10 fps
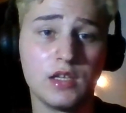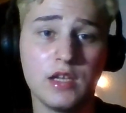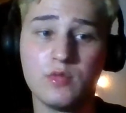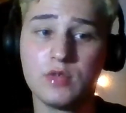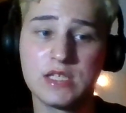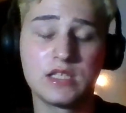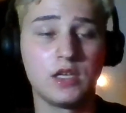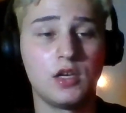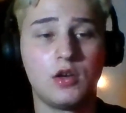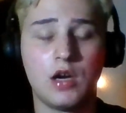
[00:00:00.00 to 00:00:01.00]
It was
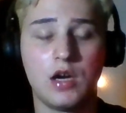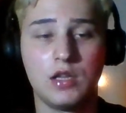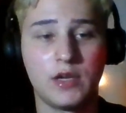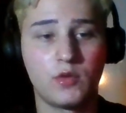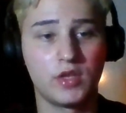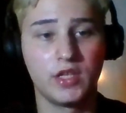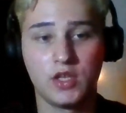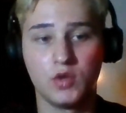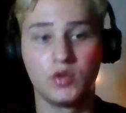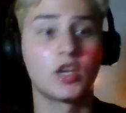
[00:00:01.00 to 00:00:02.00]
still, like, really
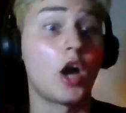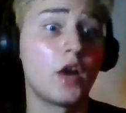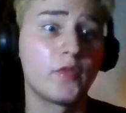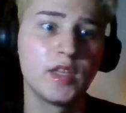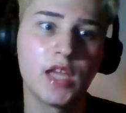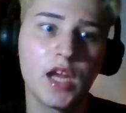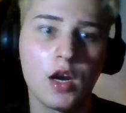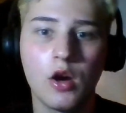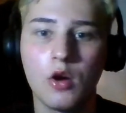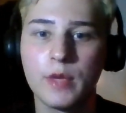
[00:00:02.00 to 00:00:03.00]
cute. The coffee
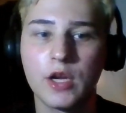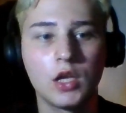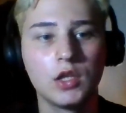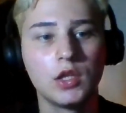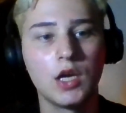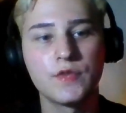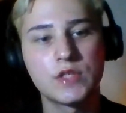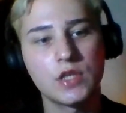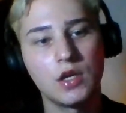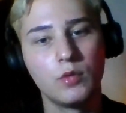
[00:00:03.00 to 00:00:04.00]
there, oh my god, loved
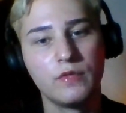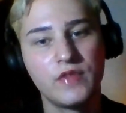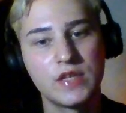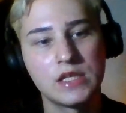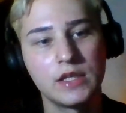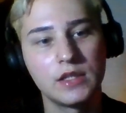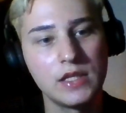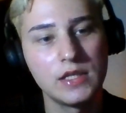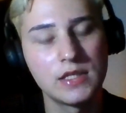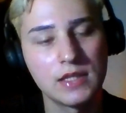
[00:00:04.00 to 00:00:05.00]
visiting
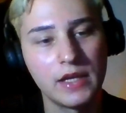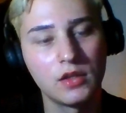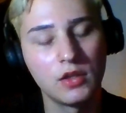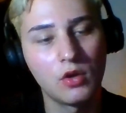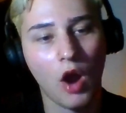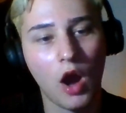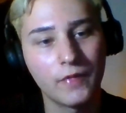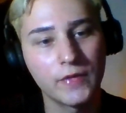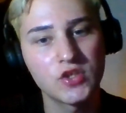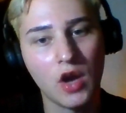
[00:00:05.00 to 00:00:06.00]
these, like, little
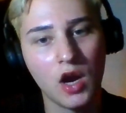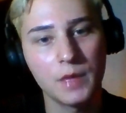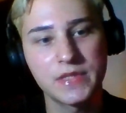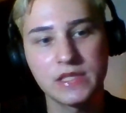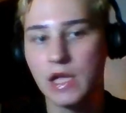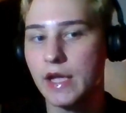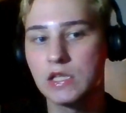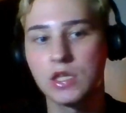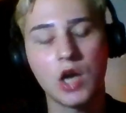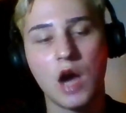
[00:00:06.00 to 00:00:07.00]
coffee shops. Like,
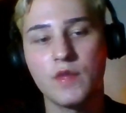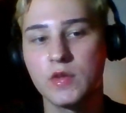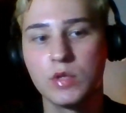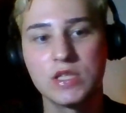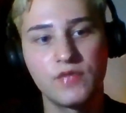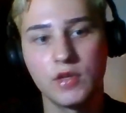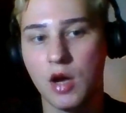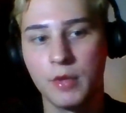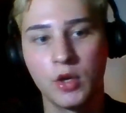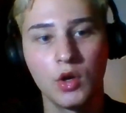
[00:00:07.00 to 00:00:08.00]
the coffee was
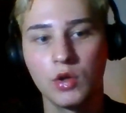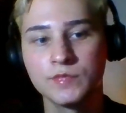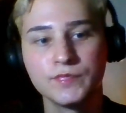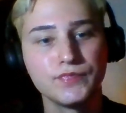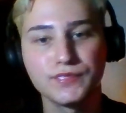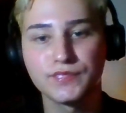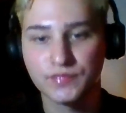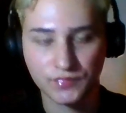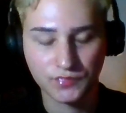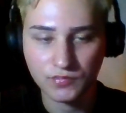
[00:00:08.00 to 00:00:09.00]
phenomenal.
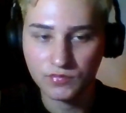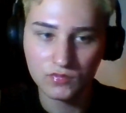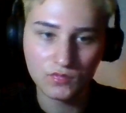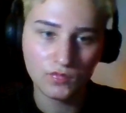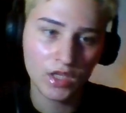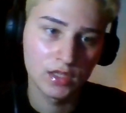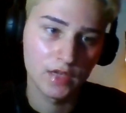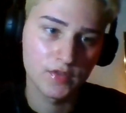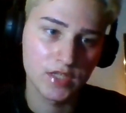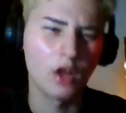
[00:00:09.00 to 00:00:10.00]

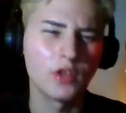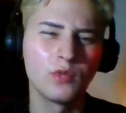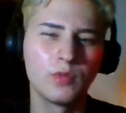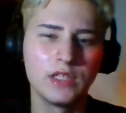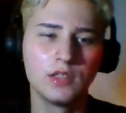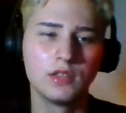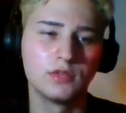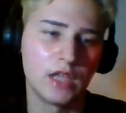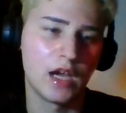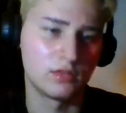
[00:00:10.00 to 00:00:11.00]
Loved it. Although we
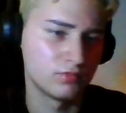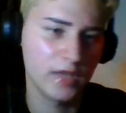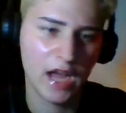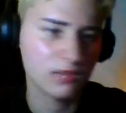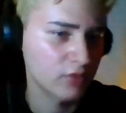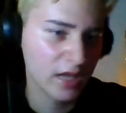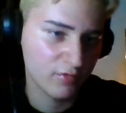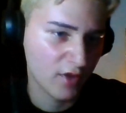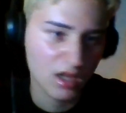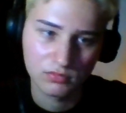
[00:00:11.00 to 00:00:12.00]
had
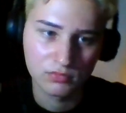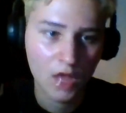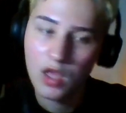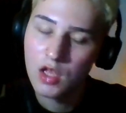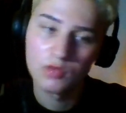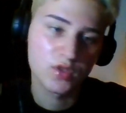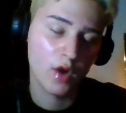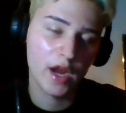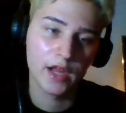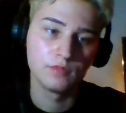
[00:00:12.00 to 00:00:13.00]
fun. It was great.